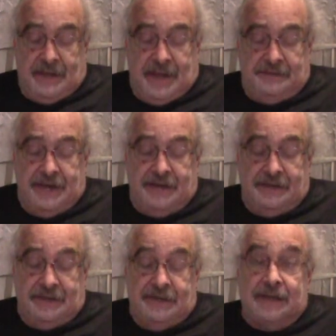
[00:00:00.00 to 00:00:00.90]
And
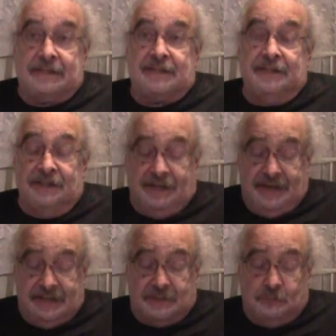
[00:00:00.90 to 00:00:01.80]
then the next and the
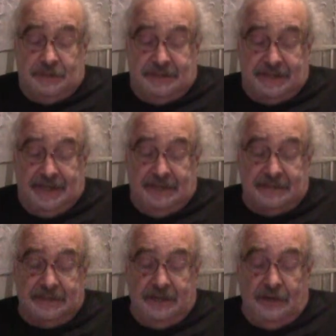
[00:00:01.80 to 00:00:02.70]
last one
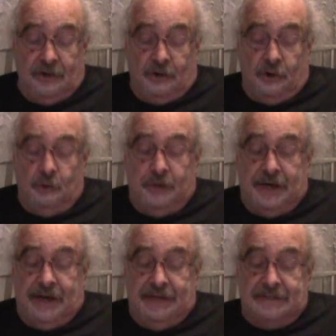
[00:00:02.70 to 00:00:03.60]
says, Irwin
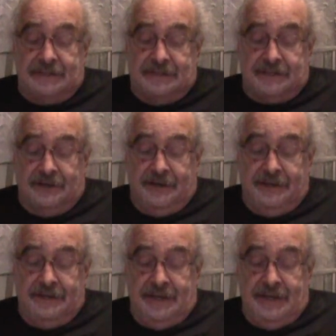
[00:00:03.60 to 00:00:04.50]

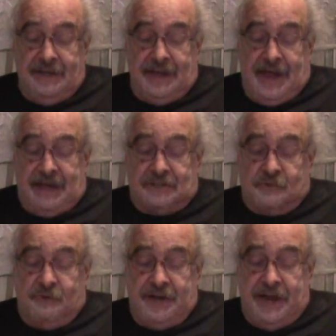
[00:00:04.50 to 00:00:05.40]
Eisenstein has
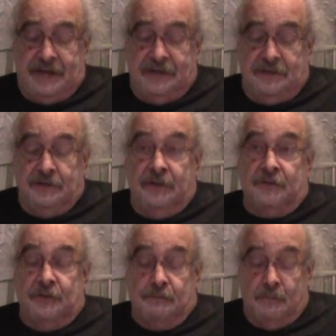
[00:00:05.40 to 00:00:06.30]
created
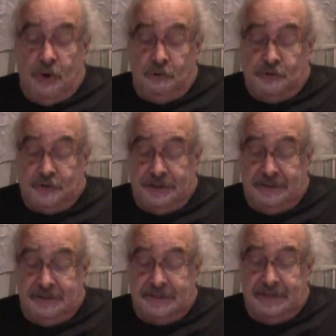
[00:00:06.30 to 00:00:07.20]
the
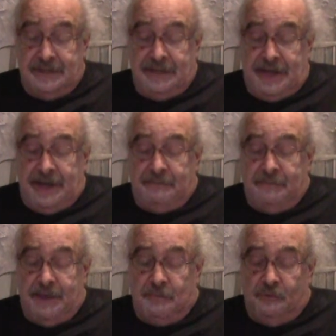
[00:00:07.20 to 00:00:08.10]
motions and
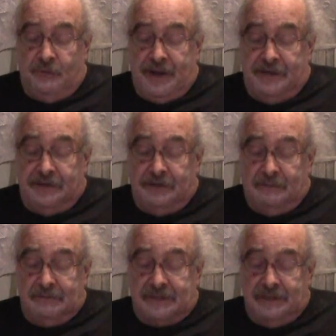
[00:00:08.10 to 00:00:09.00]

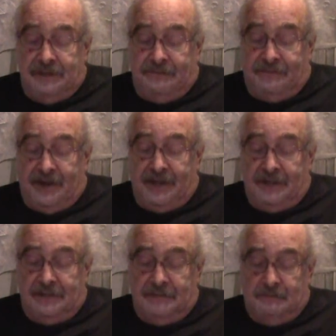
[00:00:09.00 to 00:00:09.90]
memorandums
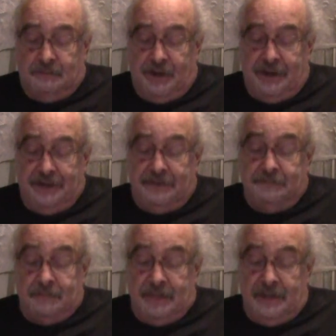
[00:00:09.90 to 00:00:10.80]
filed by
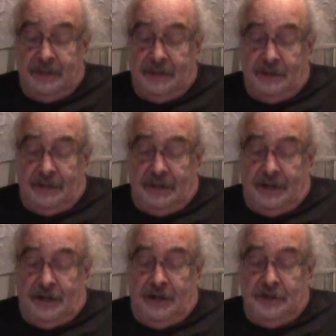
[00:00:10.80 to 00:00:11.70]

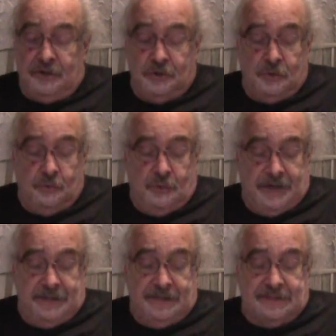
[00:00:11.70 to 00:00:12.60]
uh, you
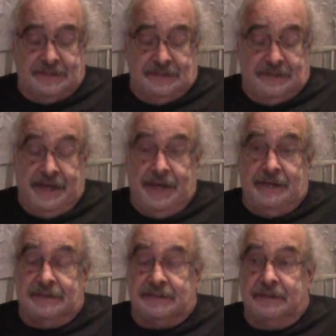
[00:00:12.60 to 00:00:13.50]
in this
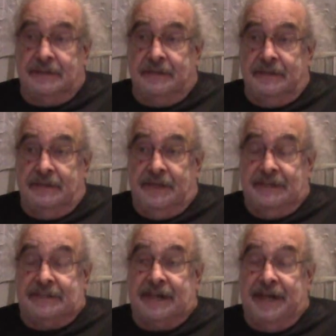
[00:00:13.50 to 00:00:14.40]
case.
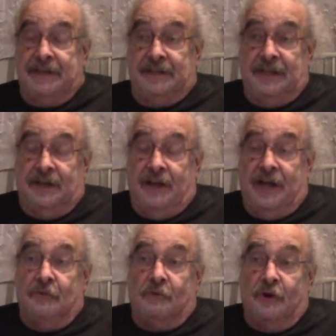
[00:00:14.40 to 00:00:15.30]
It's saying that
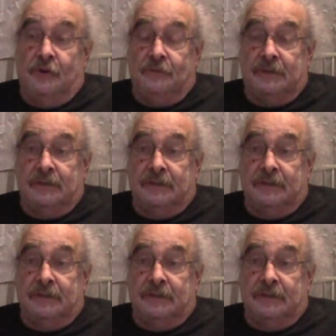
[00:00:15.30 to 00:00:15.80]
I wrote